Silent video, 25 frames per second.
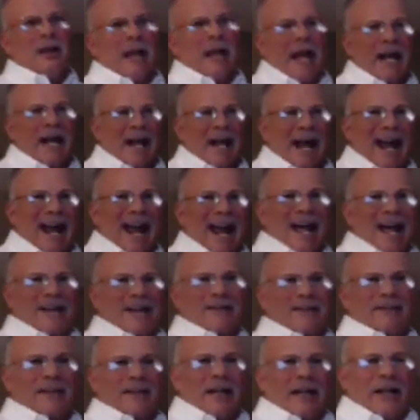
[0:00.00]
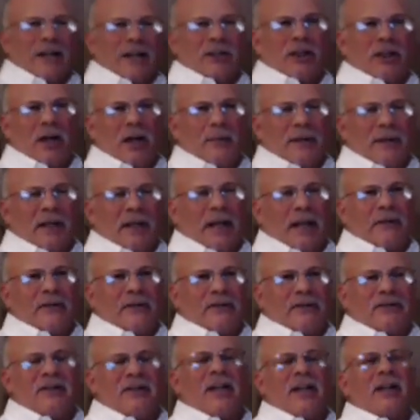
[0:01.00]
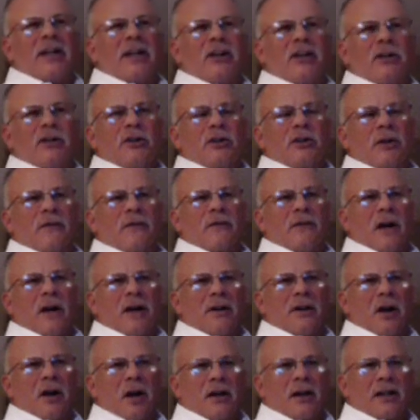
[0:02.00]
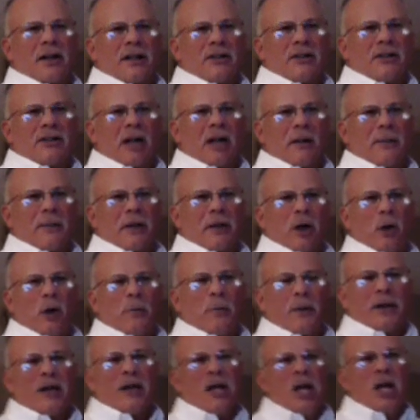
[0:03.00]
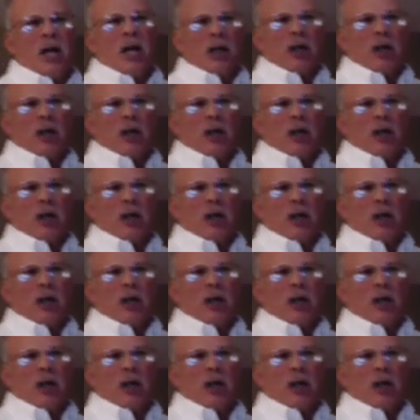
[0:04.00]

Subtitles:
And ask, and it shall be given. Seek, and you shall find. Knock, and it shall be opened.